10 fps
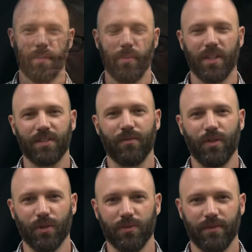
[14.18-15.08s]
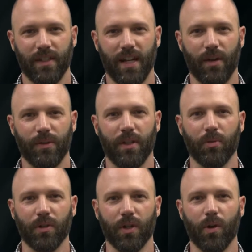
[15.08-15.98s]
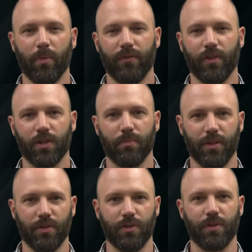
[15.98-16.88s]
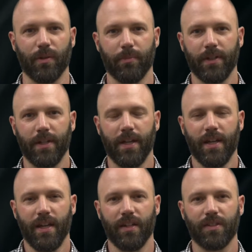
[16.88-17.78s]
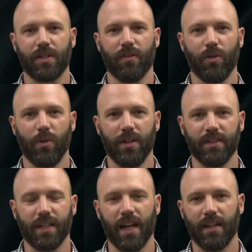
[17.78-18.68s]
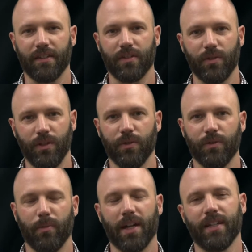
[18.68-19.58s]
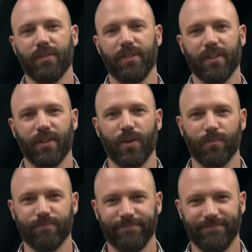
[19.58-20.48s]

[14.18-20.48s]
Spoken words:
Because of you, I was able to go on my first missions trip and discover the ways that God is going to use my gifts here at home.